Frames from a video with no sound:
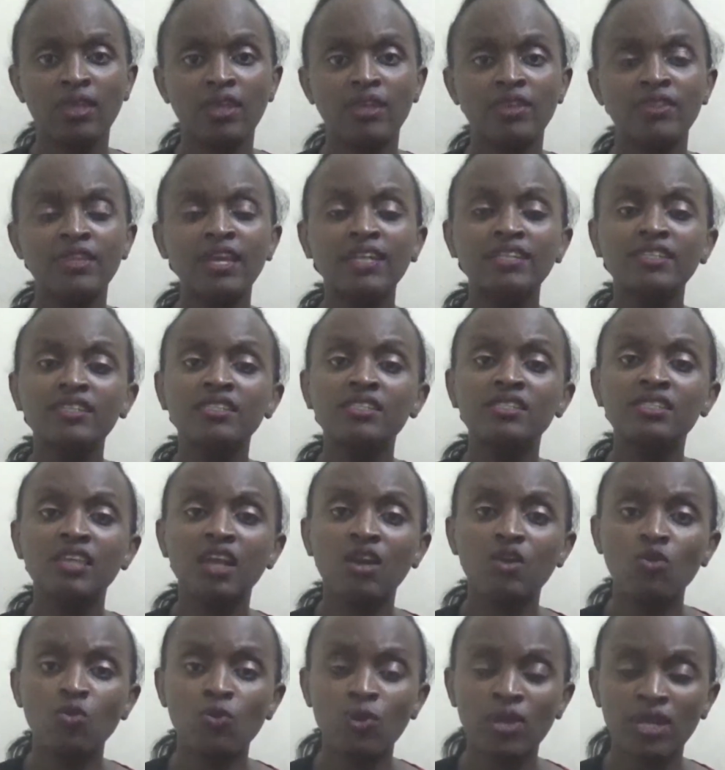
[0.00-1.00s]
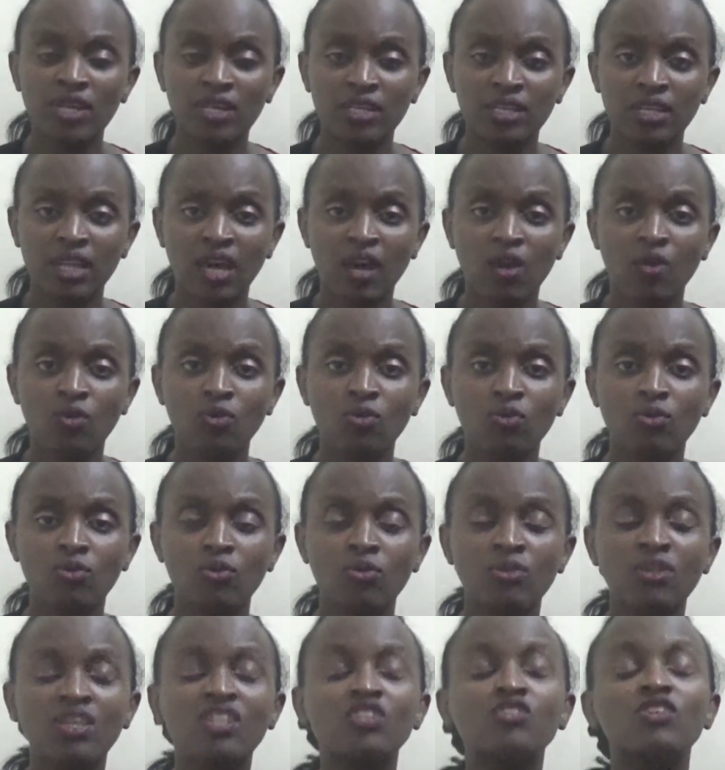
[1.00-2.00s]
that is now when now
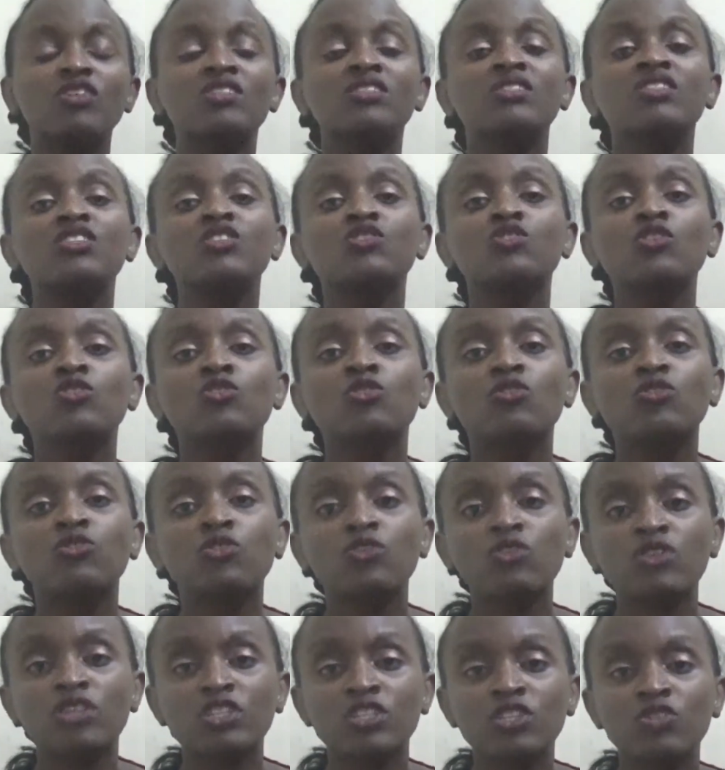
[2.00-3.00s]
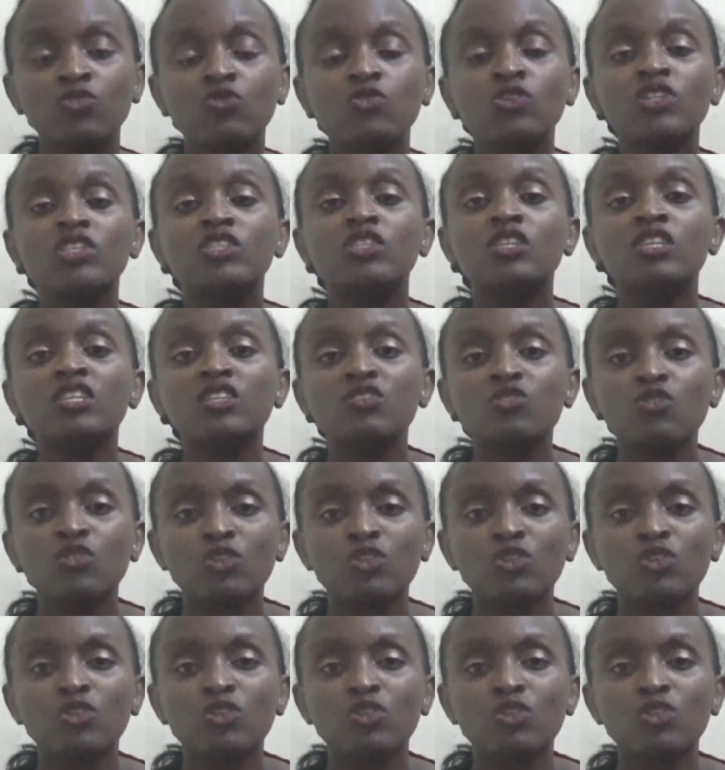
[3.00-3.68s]
the transition authority through its legal